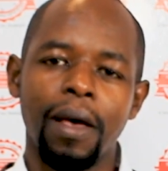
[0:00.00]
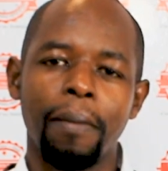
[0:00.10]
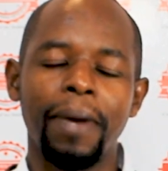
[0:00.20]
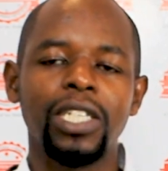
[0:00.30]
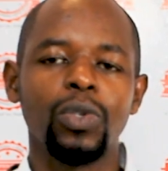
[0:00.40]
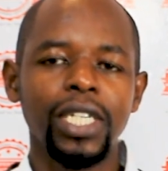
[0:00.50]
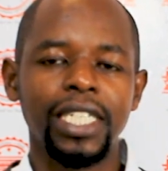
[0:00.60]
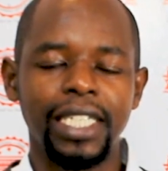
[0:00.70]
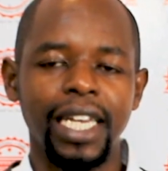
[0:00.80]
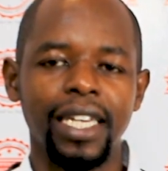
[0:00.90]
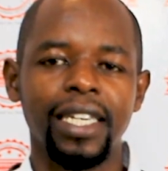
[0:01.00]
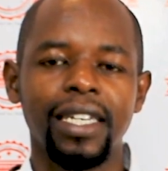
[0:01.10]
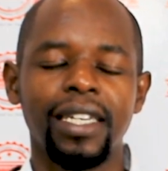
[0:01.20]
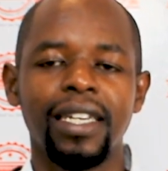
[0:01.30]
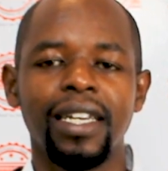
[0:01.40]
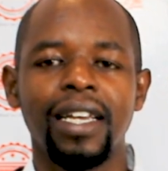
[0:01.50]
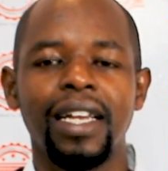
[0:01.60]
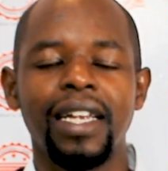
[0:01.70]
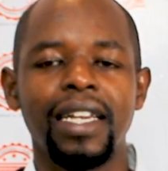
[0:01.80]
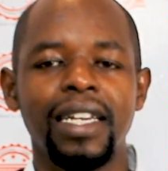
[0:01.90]
By 2010,
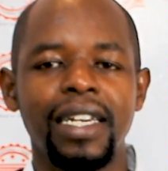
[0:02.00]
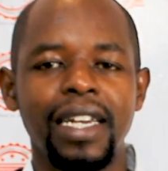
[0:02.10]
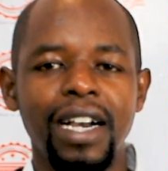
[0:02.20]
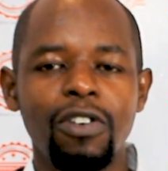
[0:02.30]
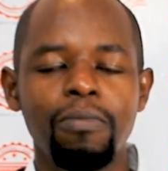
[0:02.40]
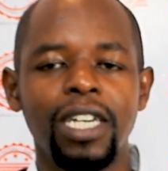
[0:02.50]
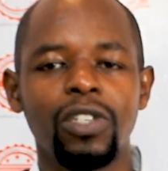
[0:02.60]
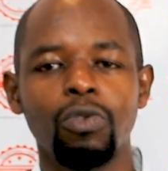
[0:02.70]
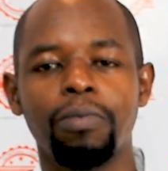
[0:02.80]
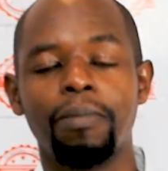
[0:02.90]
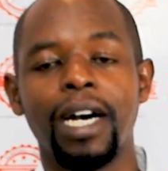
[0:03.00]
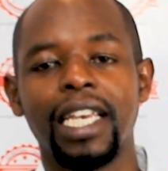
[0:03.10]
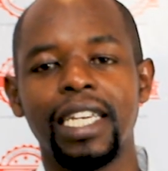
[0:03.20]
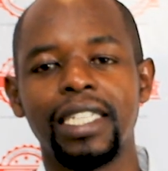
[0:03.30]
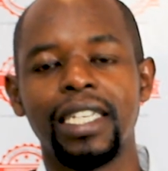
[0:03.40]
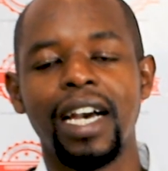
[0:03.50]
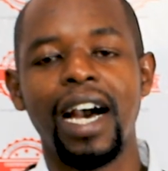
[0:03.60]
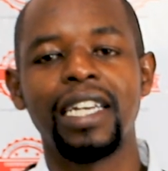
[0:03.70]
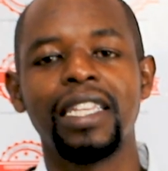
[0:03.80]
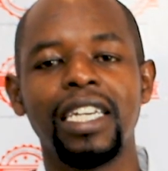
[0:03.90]
NAKUMATT Supermarket
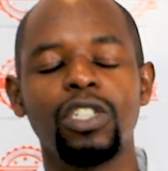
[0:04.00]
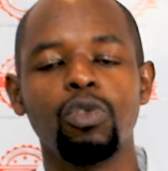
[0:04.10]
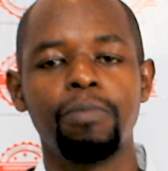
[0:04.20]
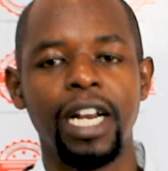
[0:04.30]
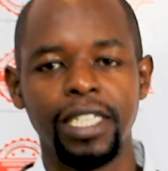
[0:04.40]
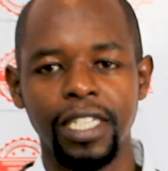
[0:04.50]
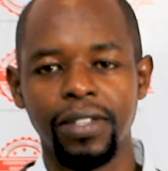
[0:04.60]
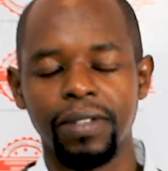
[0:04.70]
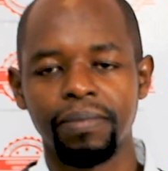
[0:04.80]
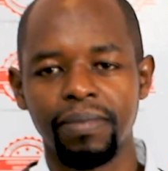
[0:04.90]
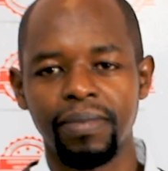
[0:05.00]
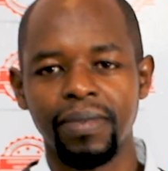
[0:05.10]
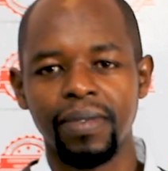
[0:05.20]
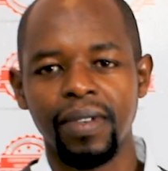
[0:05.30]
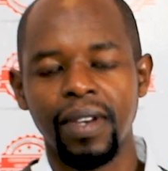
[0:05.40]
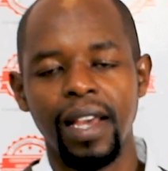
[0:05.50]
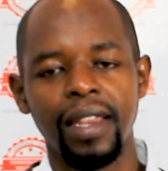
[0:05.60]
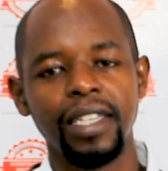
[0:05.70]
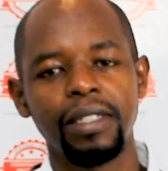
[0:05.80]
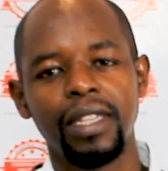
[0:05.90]
had 32 branches, and
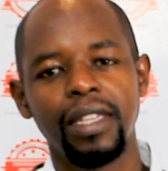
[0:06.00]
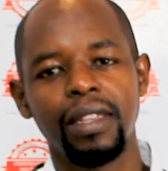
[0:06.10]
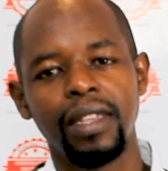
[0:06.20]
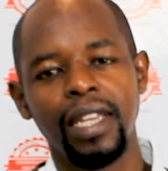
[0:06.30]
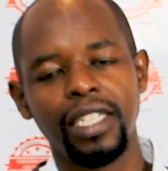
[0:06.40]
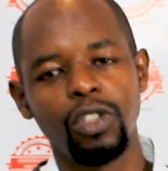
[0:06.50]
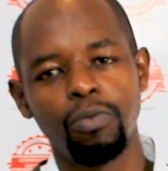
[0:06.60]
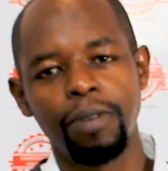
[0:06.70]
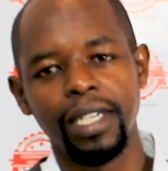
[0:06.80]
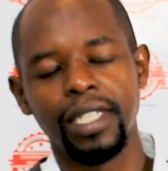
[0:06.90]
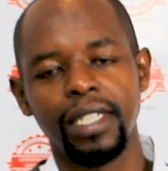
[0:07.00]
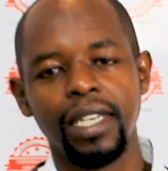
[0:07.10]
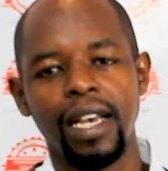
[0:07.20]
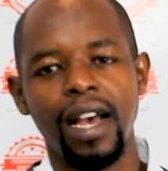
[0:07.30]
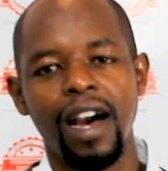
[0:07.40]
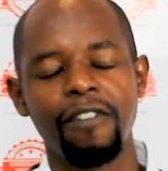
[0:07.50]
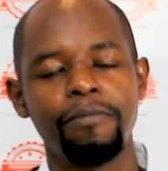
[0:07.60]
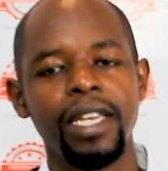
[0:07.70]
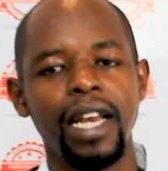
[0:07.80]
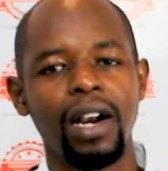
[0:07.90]
these 32 branches have
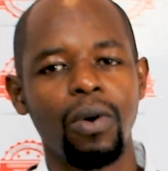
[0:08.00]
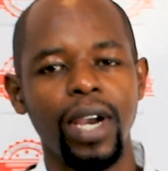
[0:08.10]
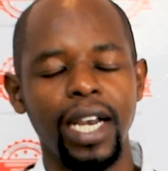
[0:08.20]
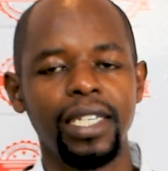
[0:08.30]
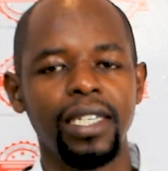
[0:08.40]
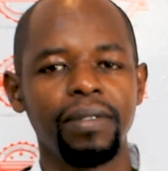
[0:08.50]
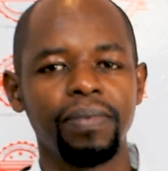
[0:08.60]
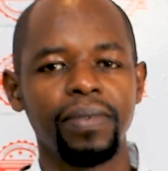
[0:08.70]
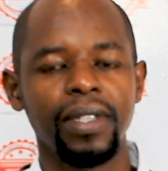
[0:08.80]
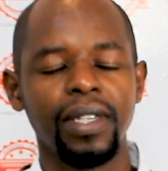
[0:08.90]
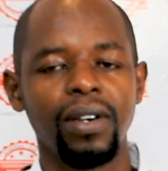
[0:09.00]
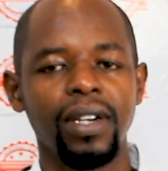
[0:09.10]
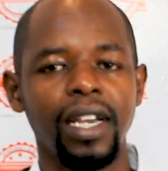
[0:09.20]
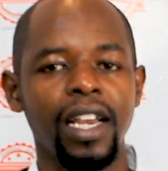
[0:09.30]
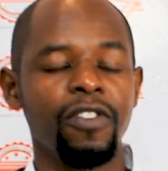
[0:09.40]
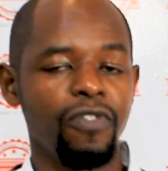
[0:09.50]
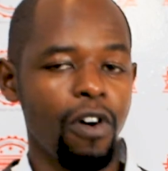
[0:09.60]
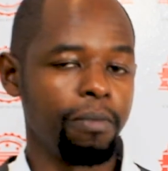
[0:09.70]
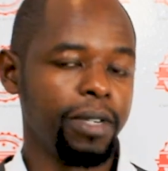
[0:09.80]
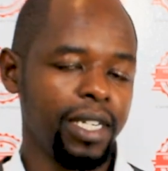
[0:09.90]
been acquired and
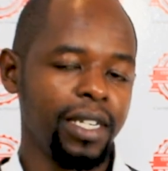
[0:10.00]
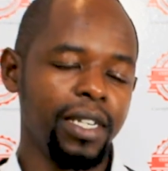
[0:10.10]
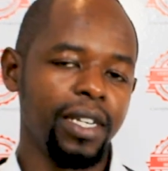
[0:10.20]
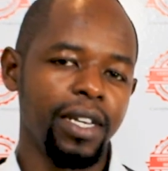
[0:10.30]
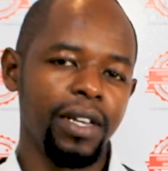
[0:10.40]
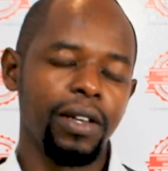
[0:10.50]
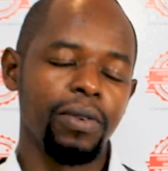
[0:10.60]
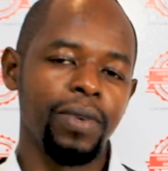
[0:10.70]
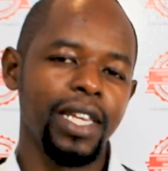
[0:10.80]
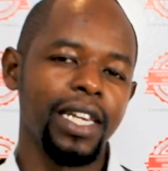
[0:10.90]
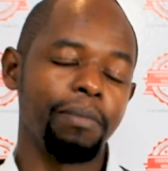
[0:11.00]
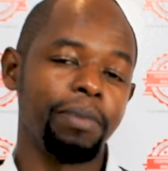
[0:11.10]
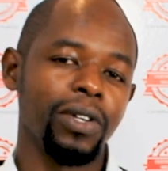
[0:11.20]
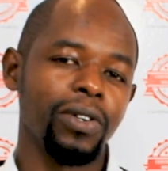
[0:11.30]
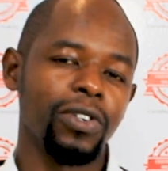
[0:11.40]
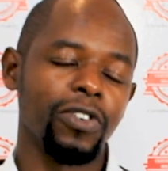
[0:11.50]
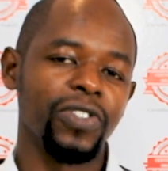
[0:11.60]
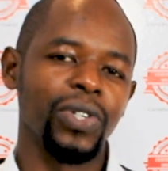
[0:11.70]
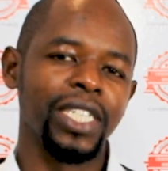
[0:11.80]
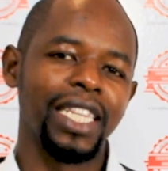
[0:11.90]
formed within a period of
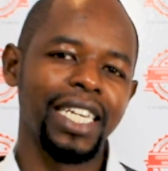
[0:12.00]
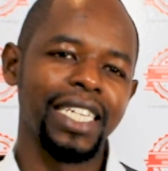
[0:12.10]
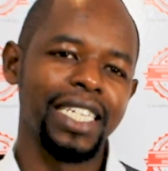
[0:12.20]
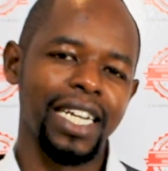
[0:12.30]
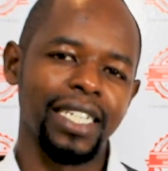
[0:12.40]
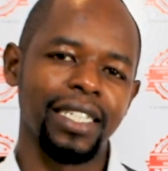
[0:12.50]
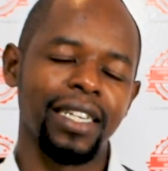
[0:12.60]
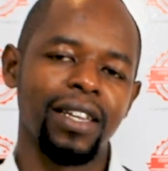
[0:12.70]
23 years.